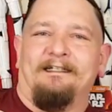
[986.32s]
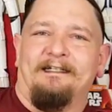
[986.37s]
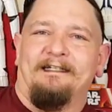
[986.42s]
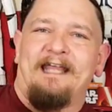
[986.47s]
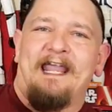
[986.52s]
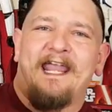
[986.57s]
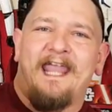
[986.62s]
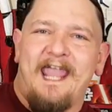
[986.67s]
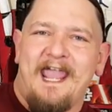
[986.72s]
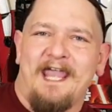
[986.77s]

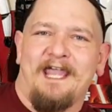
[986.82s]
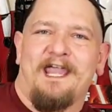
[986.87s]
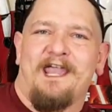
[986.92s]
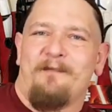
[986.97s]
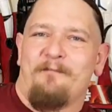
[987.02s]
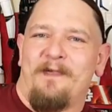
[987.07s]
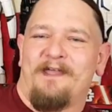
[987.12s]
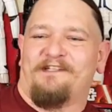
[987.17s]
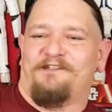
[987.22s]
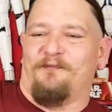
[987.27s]
they can
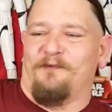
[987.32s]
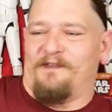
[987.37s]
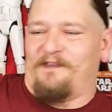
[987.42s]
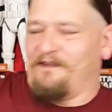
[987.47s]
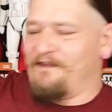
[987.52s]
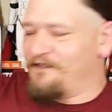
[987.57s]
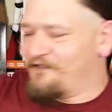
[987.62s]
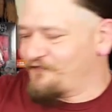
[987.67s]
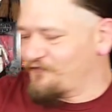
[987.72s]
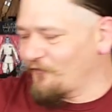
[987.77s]
get messed with
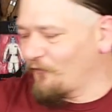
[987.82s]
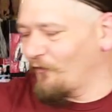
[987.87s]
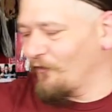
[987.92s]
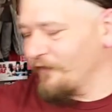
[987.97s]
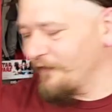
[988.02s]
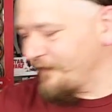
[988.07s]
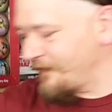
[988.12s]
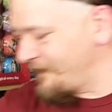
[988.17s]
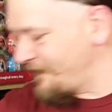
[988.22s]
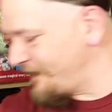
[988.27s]
in the
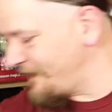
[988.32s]
store,